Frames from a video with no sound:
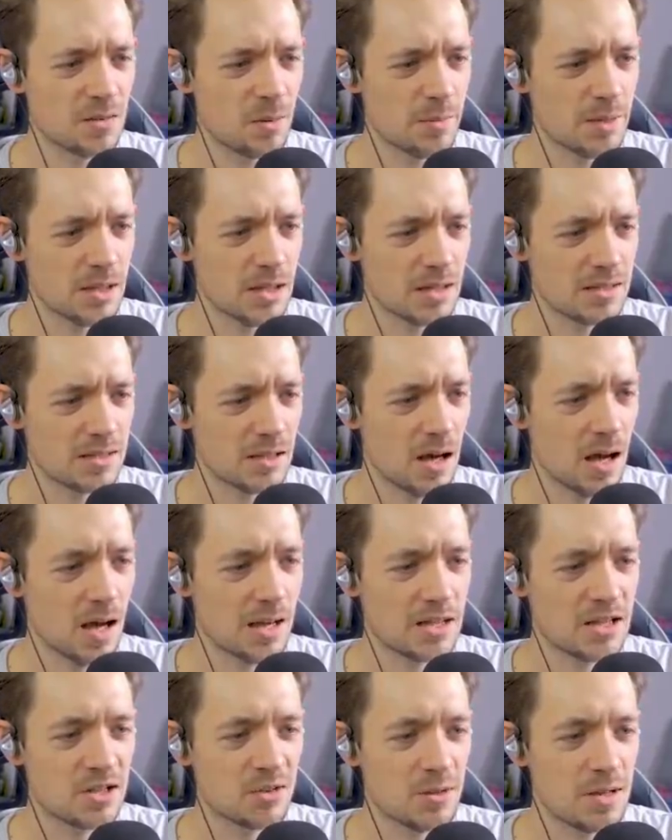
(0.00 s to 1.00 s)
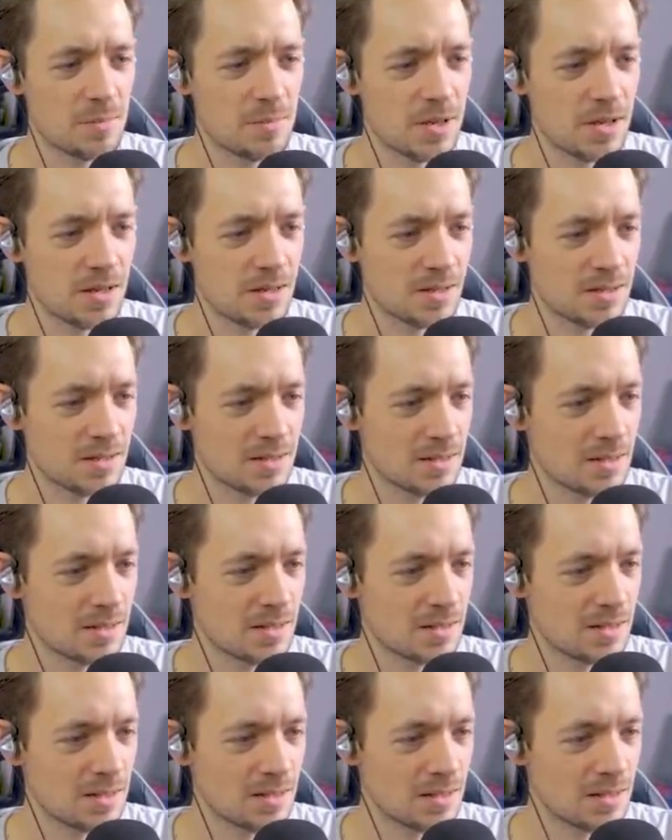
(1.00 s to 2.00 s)
Only a nice... Ah, creeper.
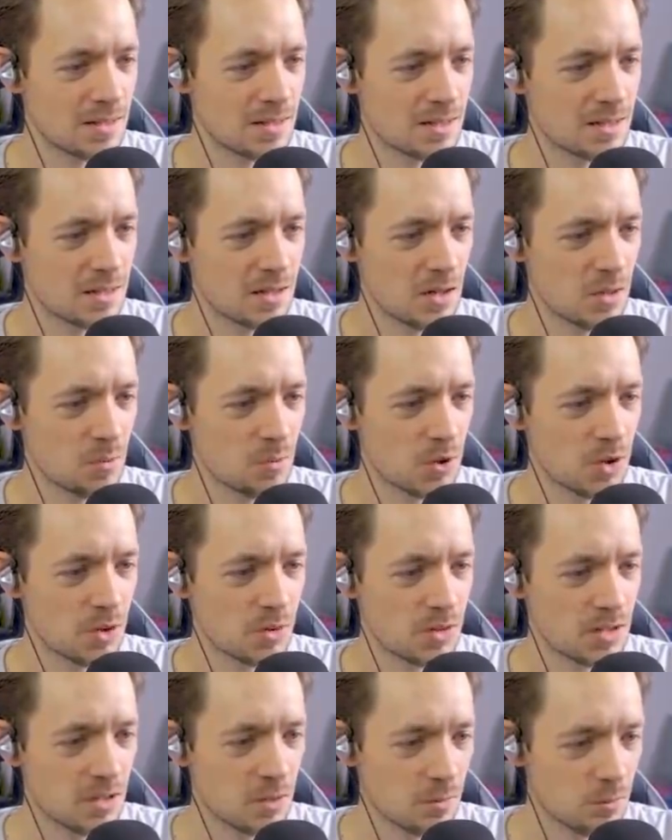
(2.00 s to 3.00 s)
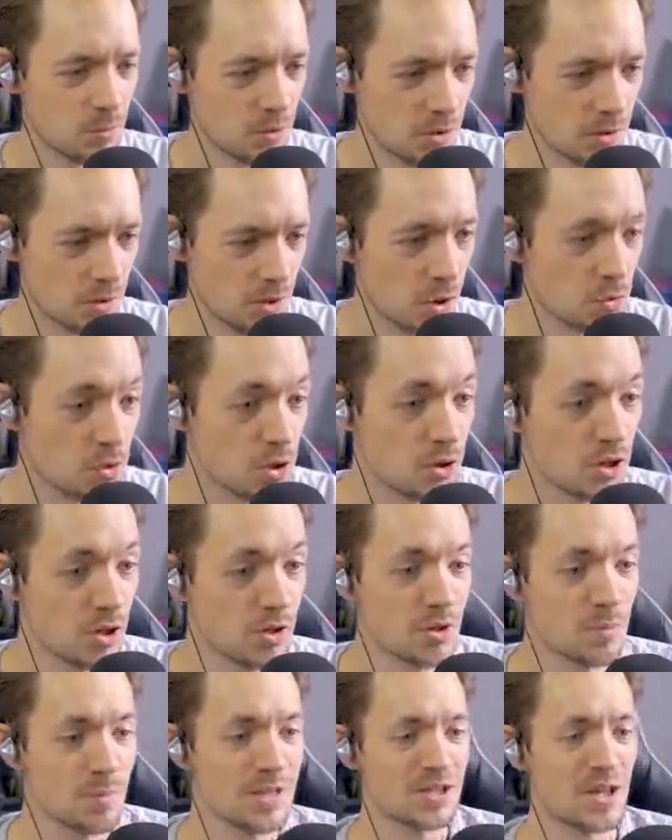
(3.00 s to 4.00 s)
Come on, bro. Come on, bro. Oh, no, no,
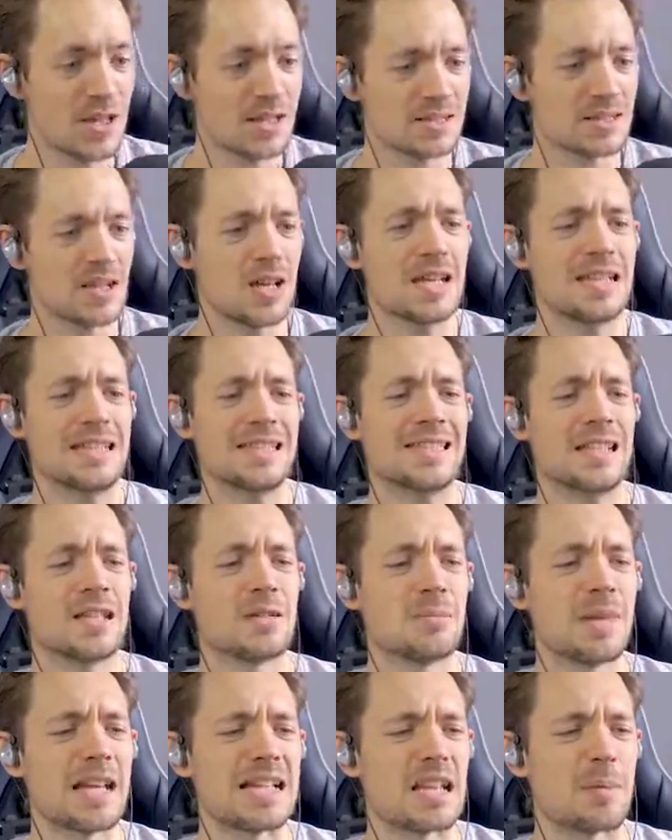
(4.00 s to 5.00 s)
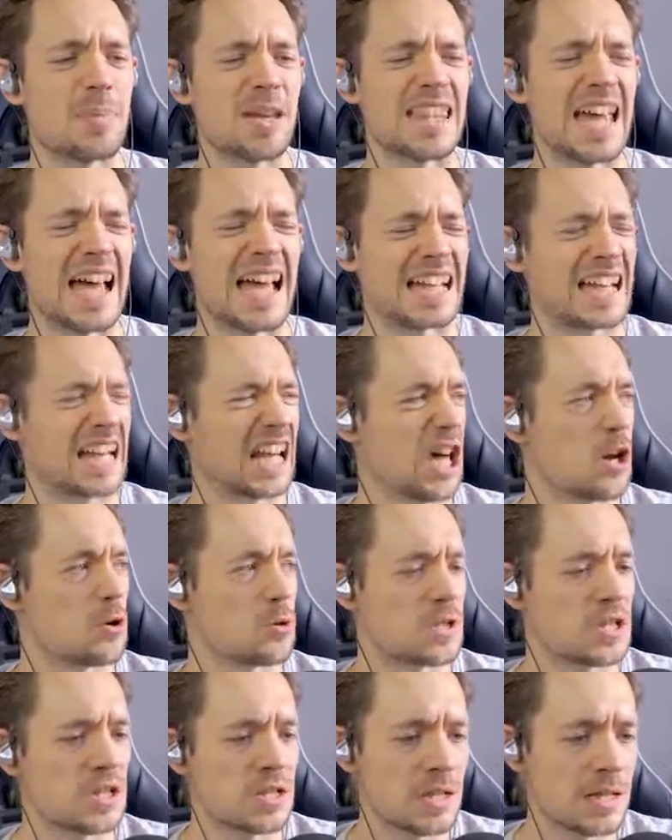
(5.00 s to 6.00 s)
don't be that... I didn't mean to be that
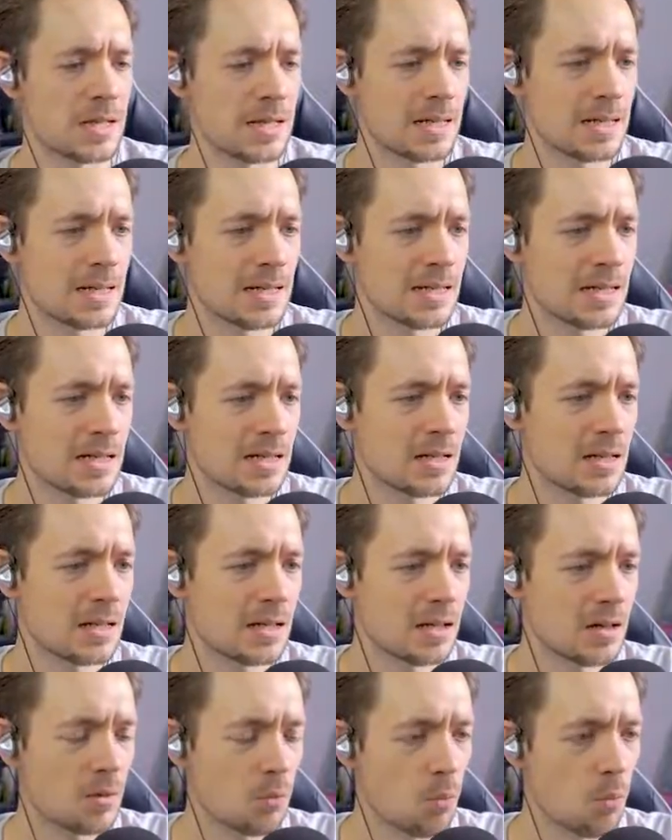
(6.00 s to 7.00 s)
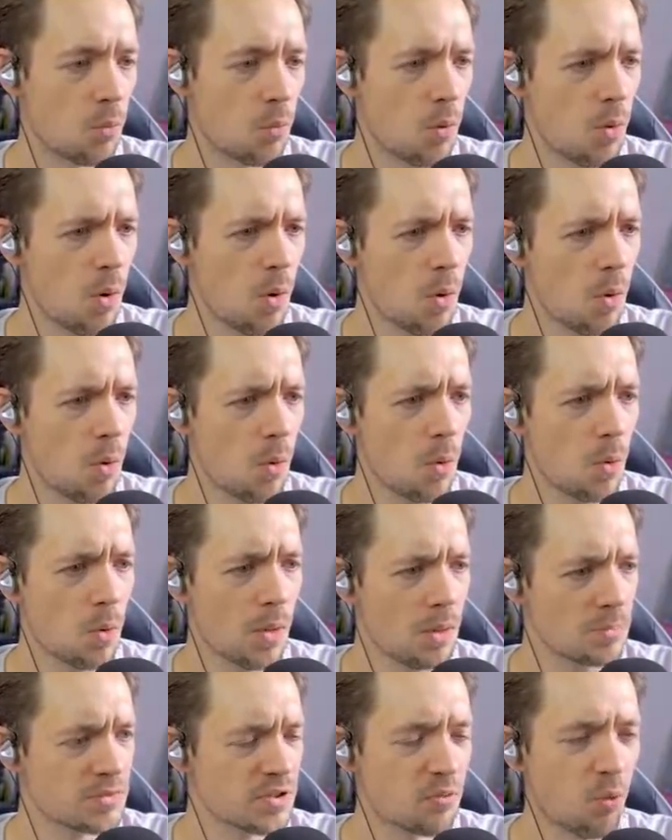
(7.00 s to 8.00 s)
close. Whoa,
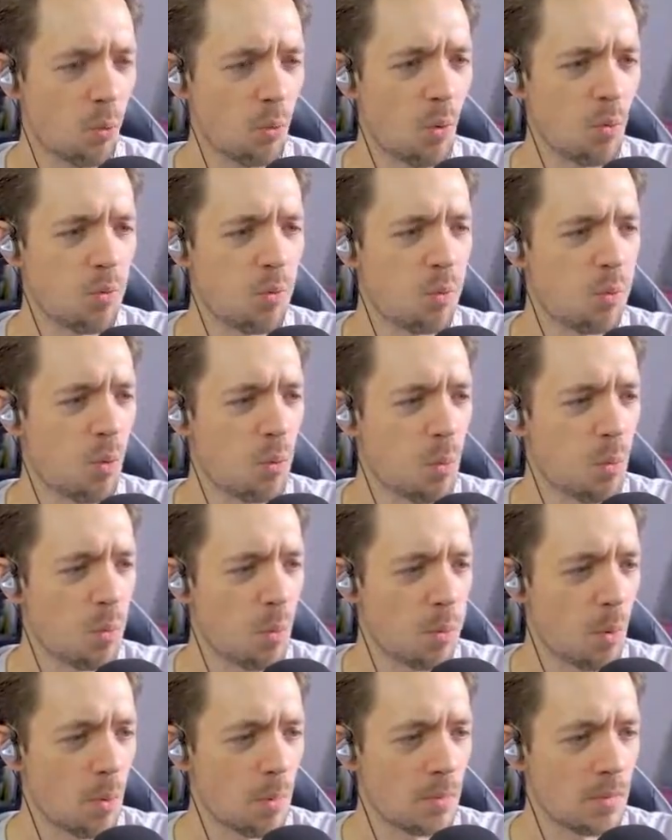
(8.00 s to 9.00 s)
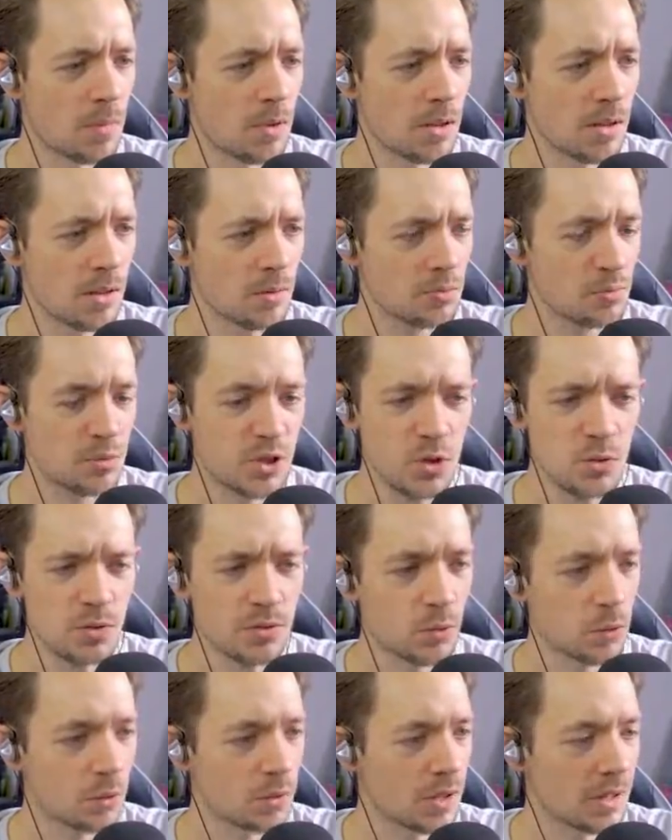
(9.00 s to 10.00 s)
that was a... Boom, boom, boom, boom, boom. That was
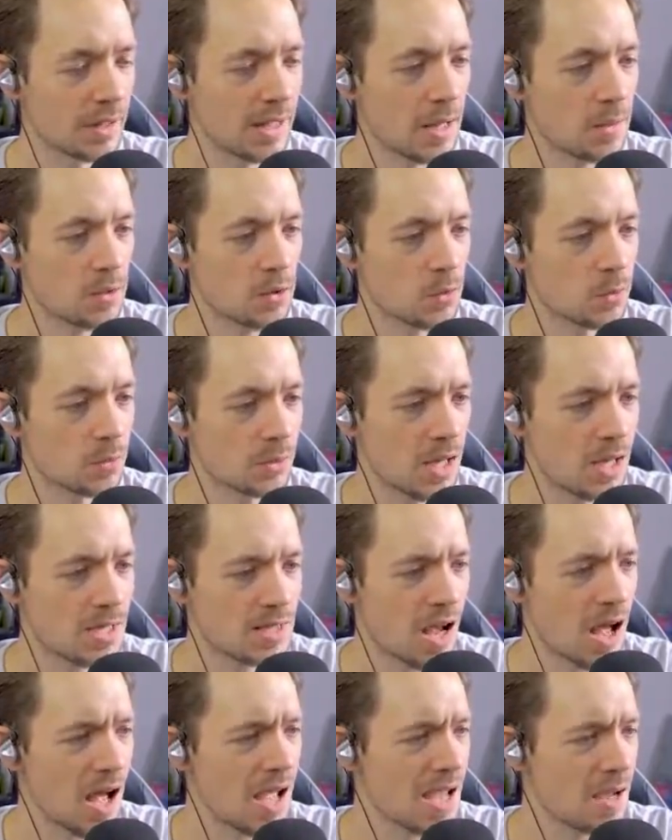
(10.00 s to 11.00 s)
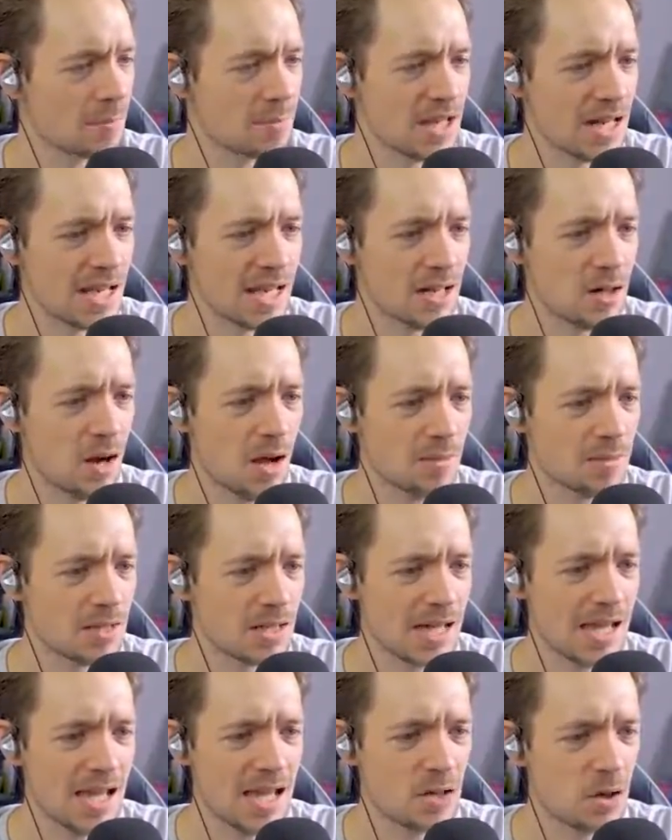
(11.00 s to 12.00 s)
beautiful. Okay, cool. Guys, I am gonna head I'm
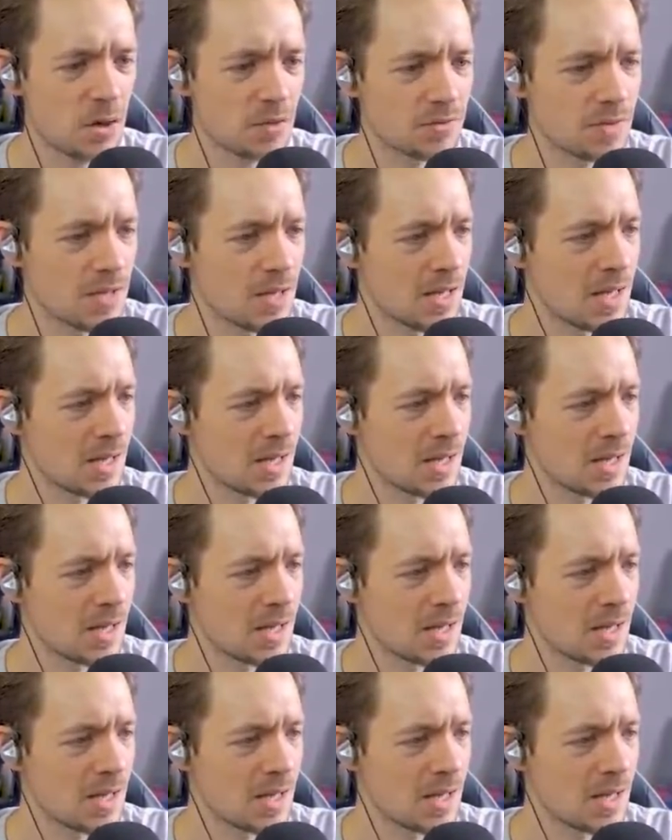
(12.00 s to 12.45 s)
gonna head off.